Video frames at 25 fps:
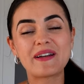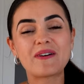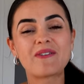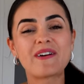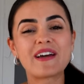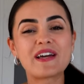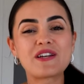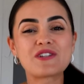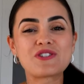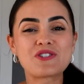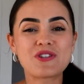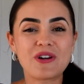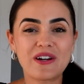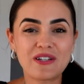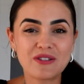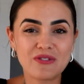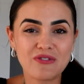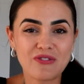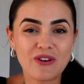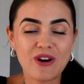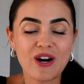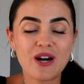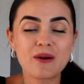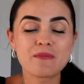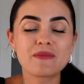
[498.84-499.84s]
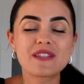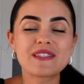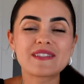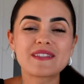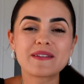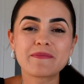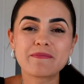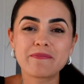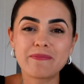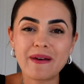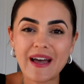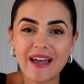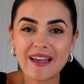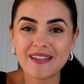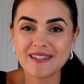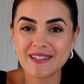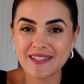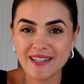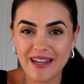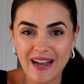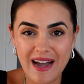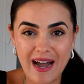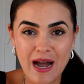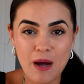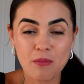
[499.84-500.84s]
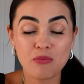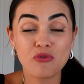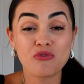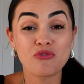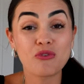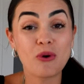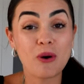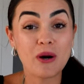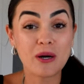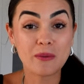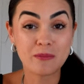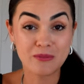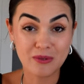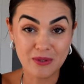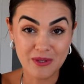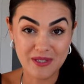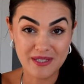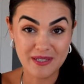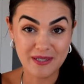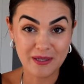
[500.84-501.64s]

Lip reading: the way, short form is the best app for book